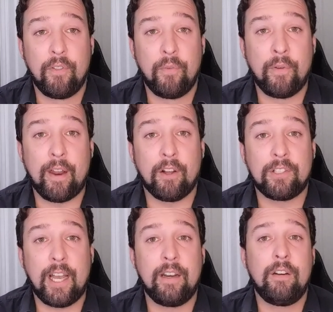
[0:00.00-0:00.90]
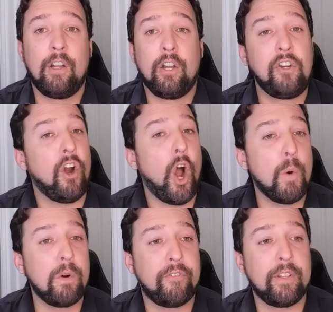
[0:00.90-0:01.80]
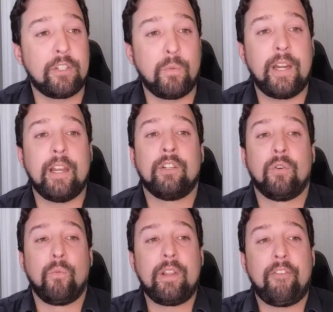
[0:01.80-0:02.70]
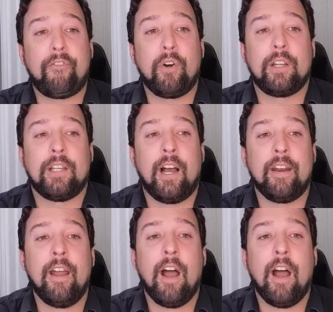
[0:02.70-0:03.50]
With that all said, your homework for this week is to really focus on